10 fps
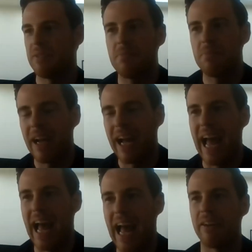
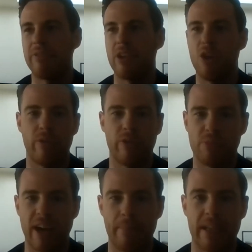have a lot of your
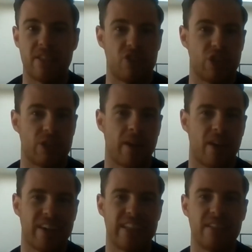brand messaging
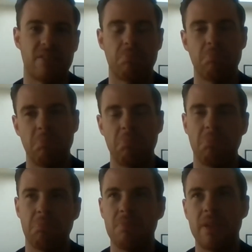behind?
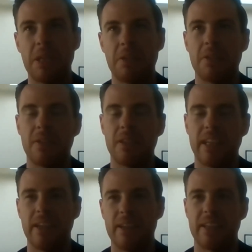
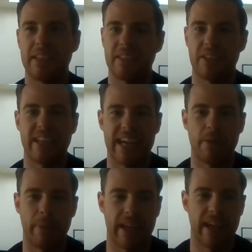It can contain a
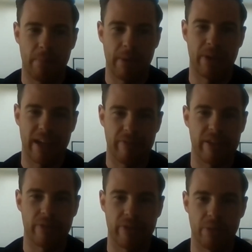bit, and people get a
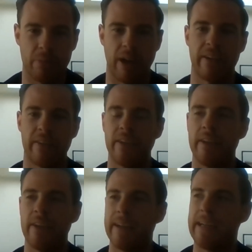feel for your brand.
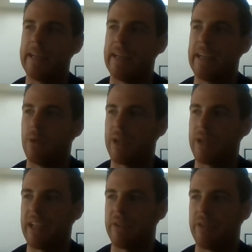It will get
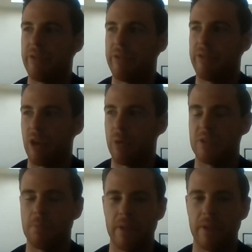you followers, but
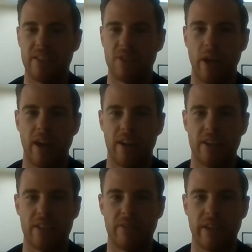it's quite hard to
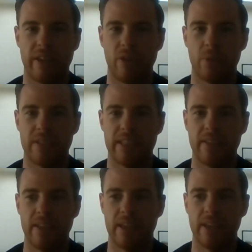convert followers
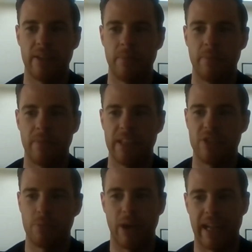into
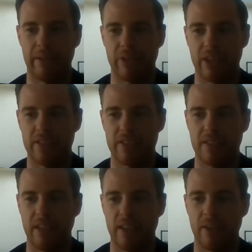brand advocates.
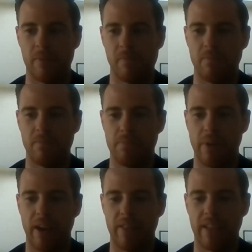But
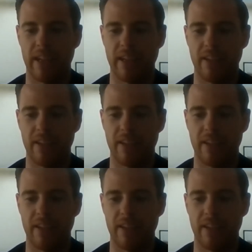I think